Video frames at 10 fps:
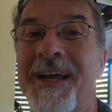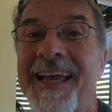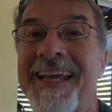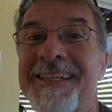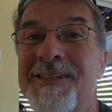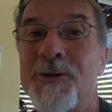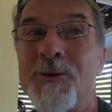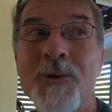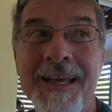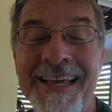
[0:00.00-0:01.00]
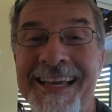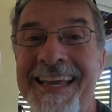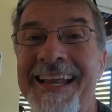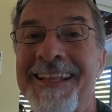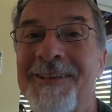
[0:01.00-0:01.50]
into
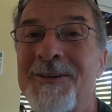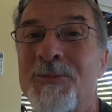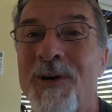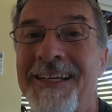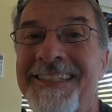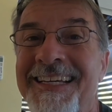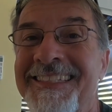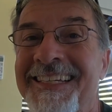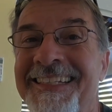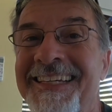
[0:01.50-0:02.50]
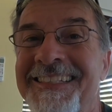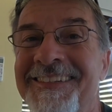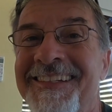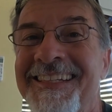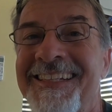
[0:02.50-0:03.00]
getting those projects done that
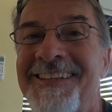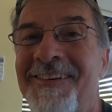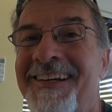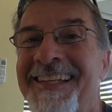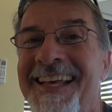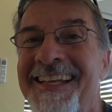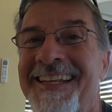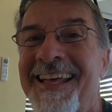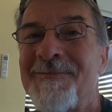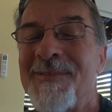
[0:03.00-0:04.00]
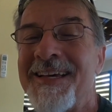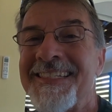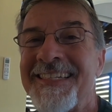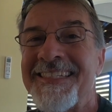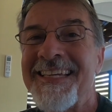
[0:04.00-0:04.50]
you need to do on a day-to-day
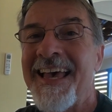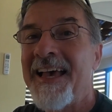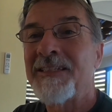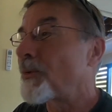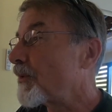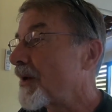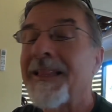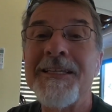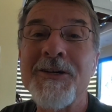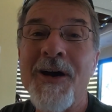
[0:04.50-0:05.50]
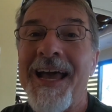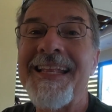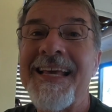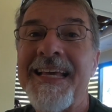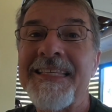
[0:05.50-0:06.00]
basis. So anyway, let's go ahead
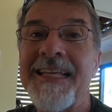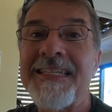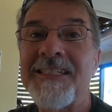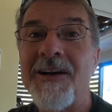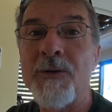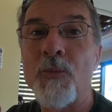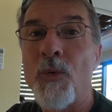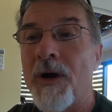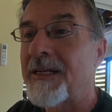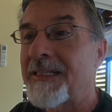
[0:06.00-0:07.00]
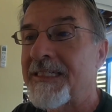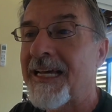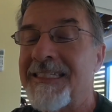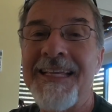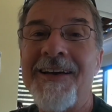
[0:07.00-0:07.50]
and get today started. We're going to
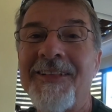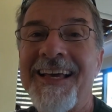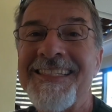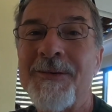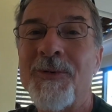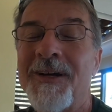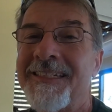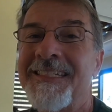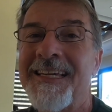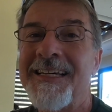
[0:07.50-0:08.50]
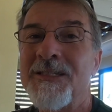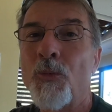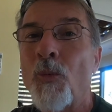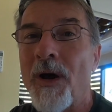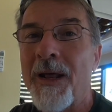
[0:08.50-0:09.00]
discuss now, like I said, we're going to discuss
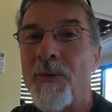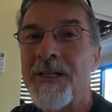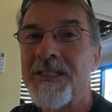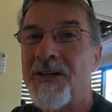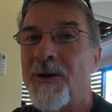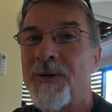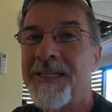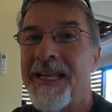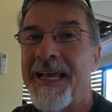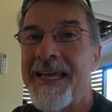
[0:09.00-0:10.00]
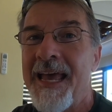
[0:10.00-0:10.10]
what I want to start with today.